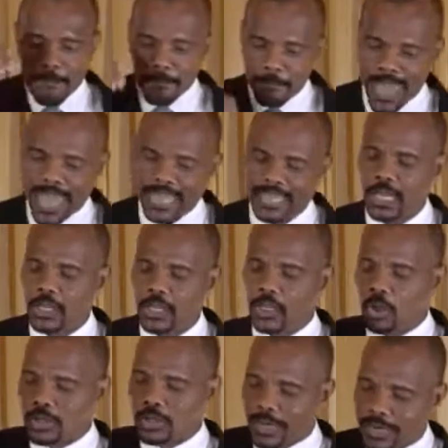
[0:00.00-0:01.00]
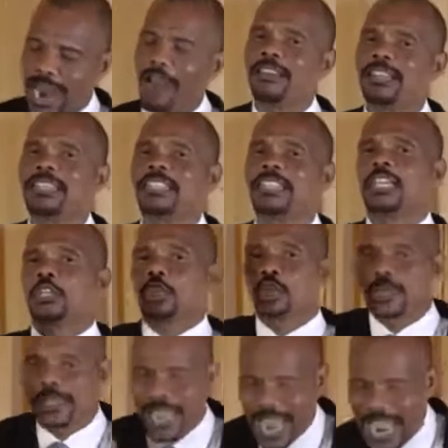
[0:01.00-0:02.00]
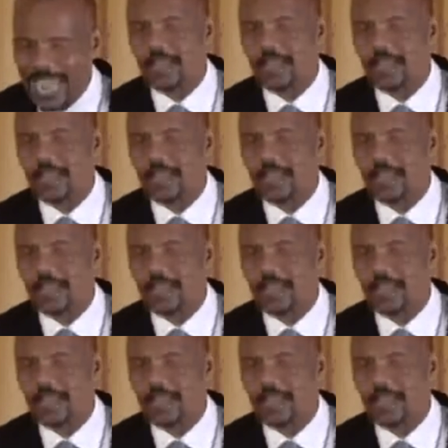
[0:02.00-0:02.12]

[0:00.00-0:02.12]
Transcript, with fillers: making you the guarantee today.